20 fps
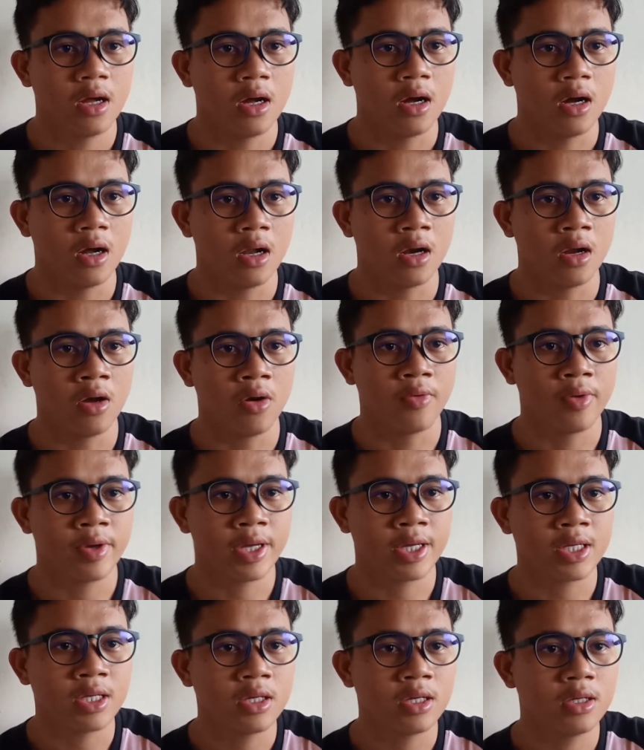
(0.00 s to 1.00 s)

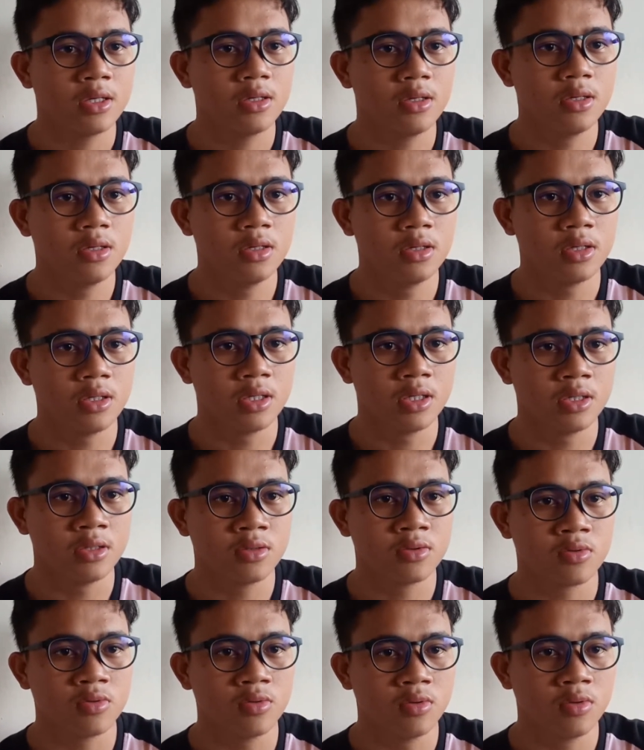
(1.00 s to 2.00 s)
allowing
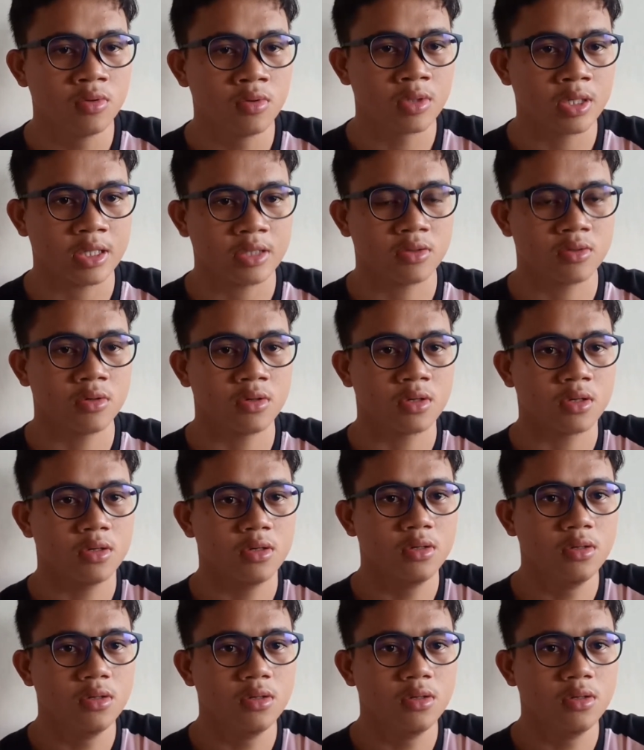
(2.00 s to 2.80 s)
it to return